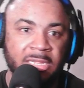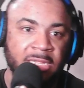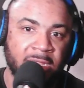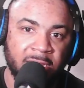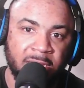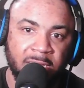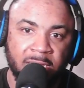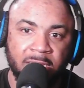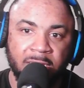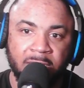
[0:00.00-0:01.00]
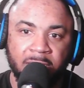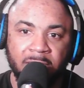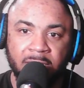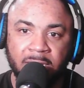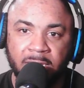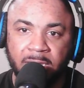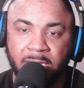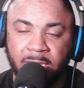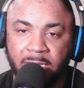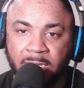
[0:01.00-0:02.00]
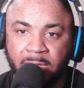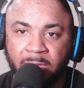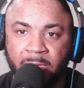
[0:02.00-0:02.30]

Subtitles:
No one is speaking in this clip.